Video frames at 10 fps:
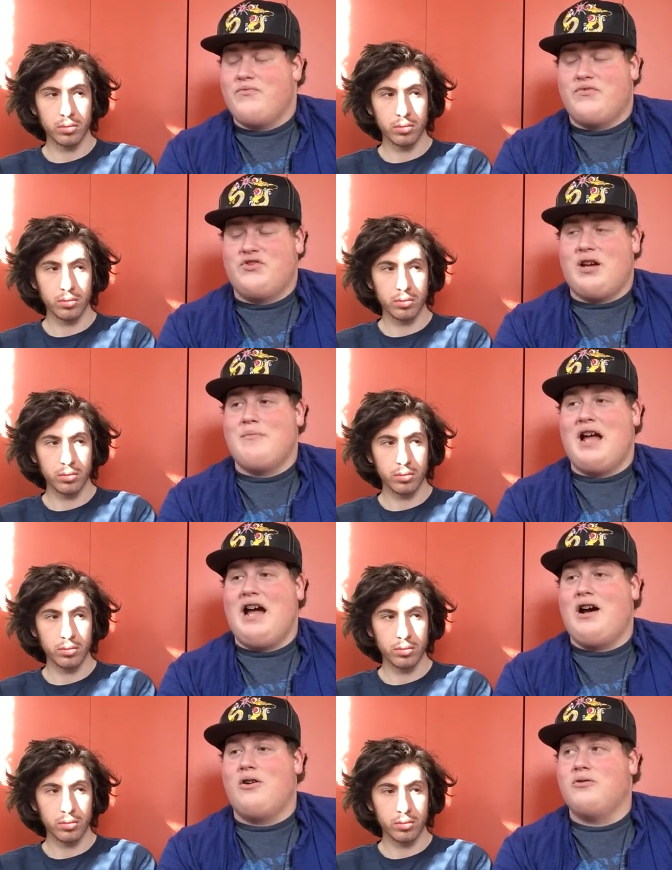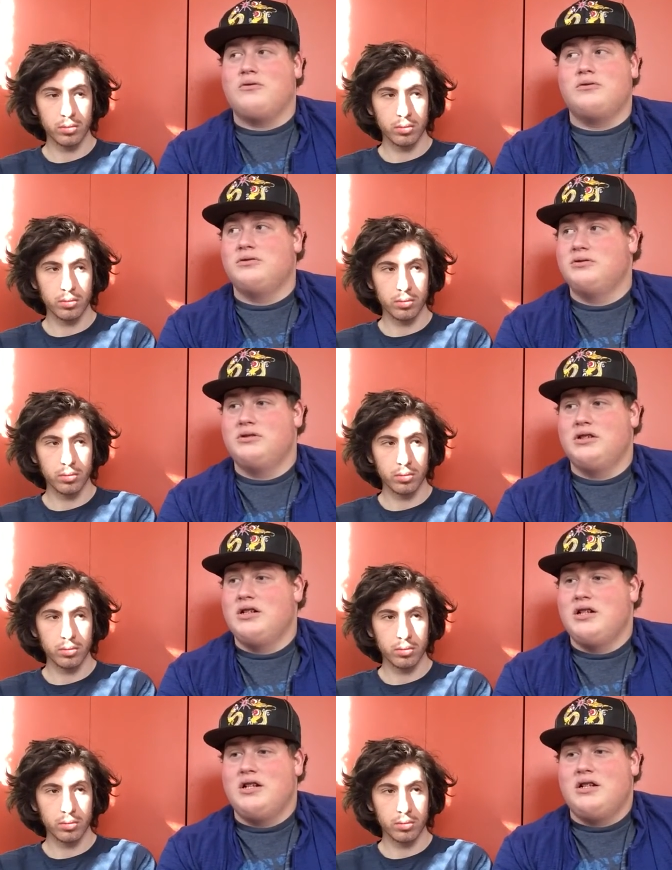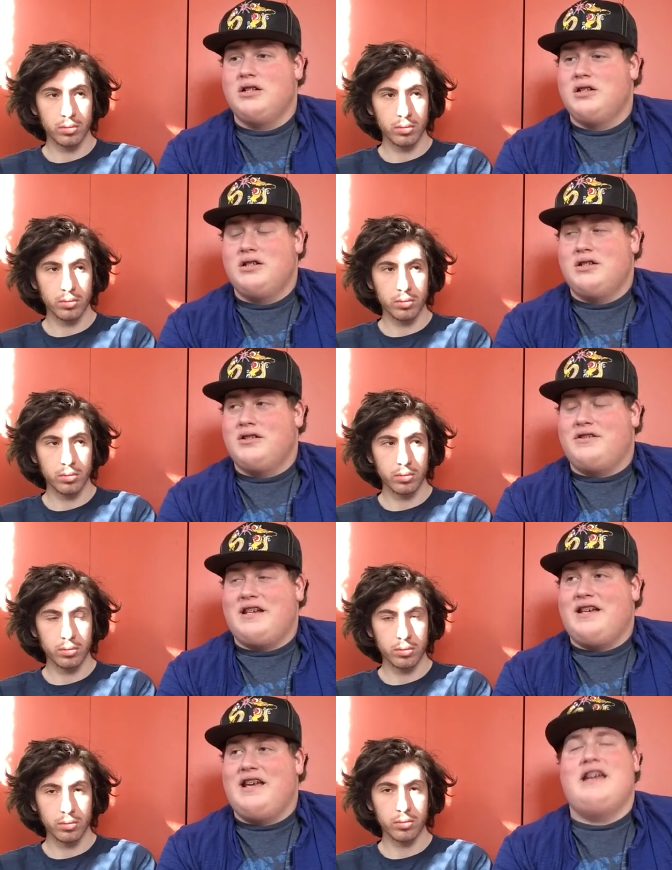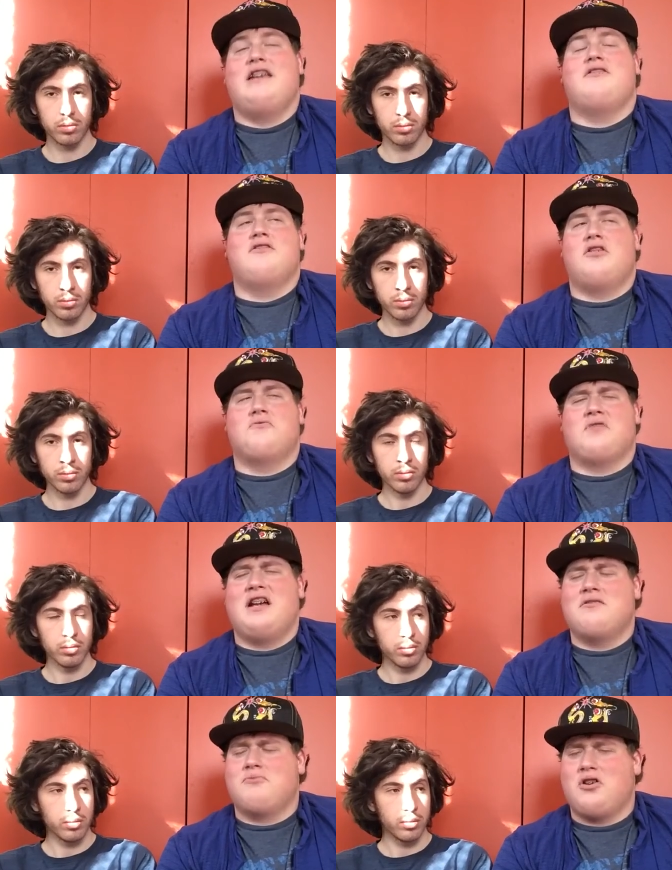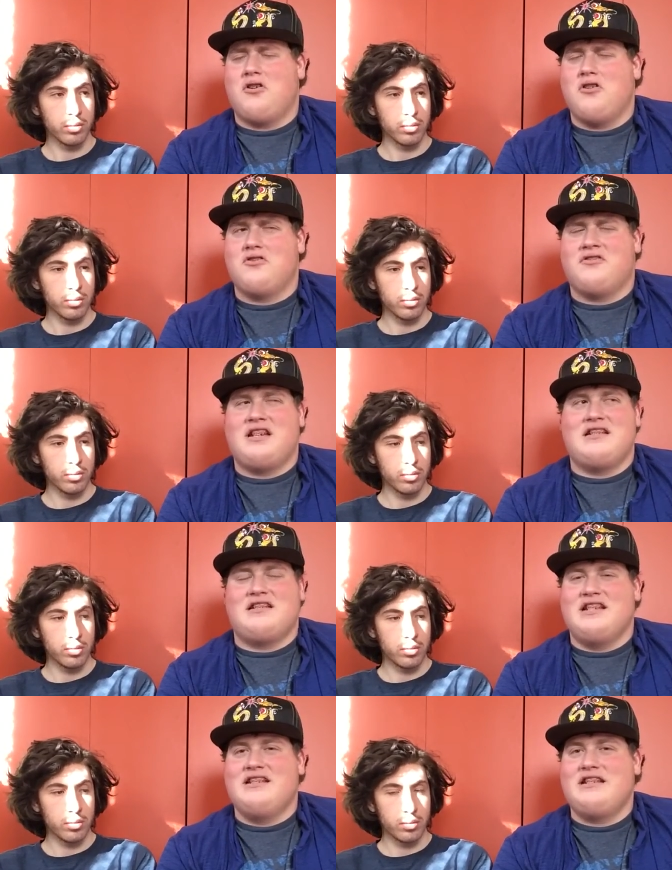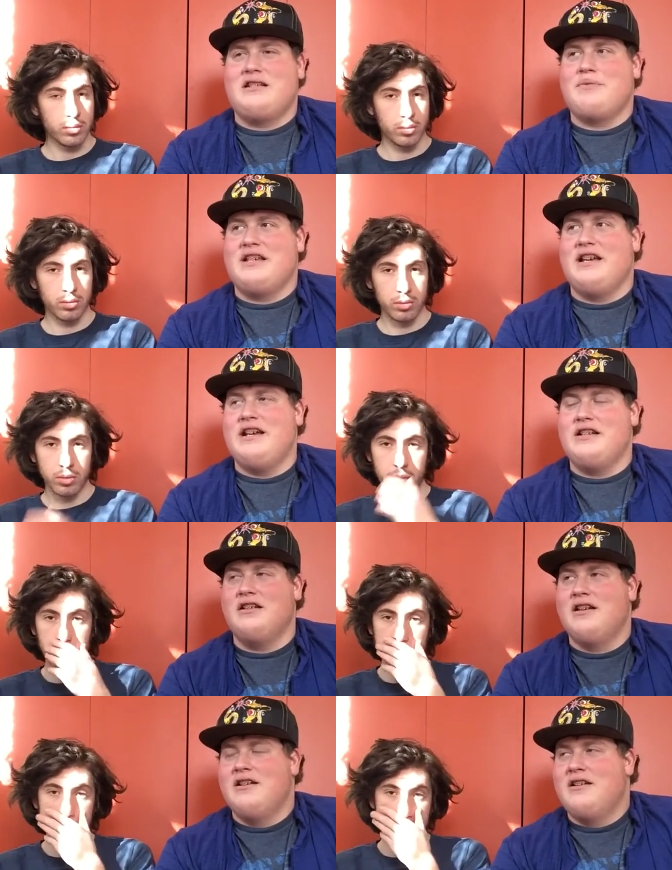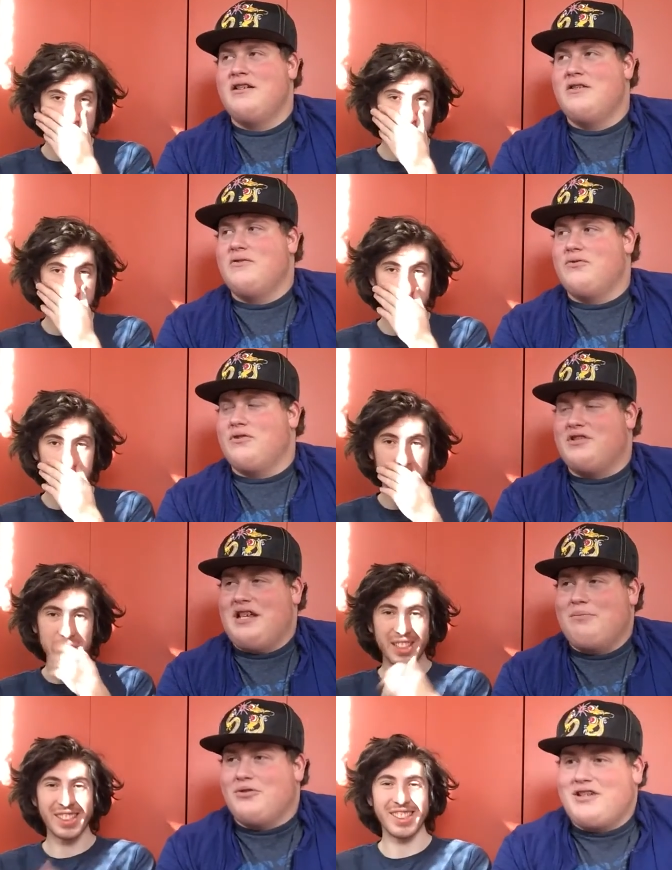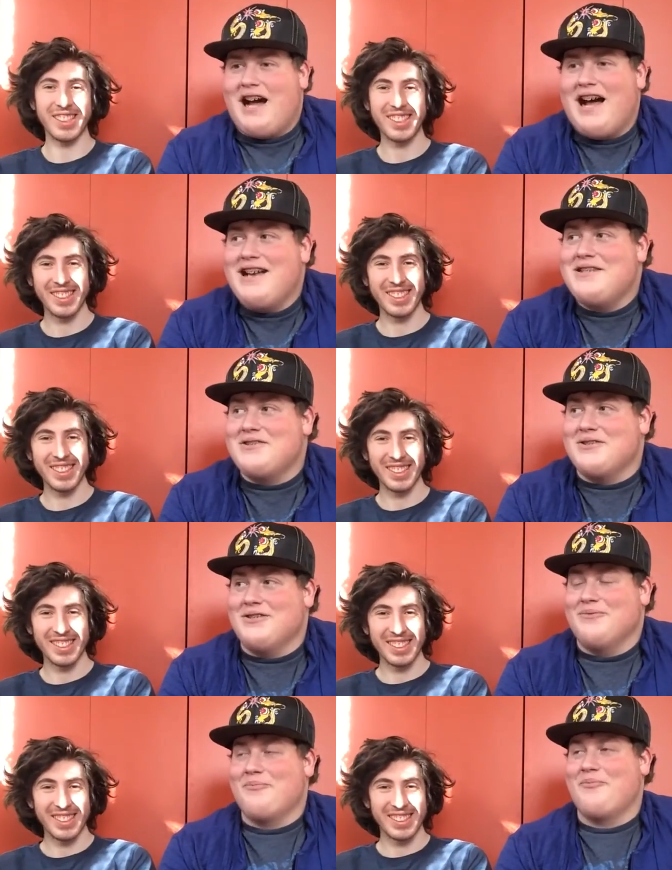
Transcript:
Speaker 1: somehow they hit a random card that didn't need to be hit. For example, Kaiser.